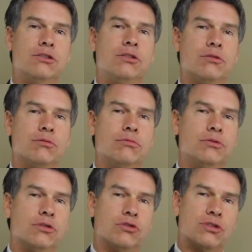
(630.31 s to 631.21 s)

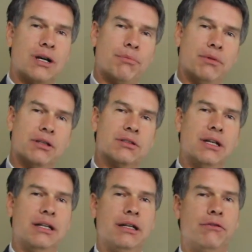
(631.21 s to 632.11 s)
to stop this
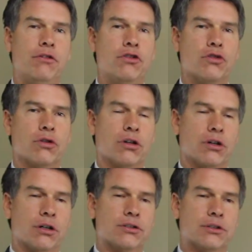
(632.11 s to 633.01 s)
in any future
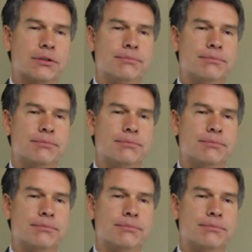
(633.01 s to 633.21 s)
occurrence.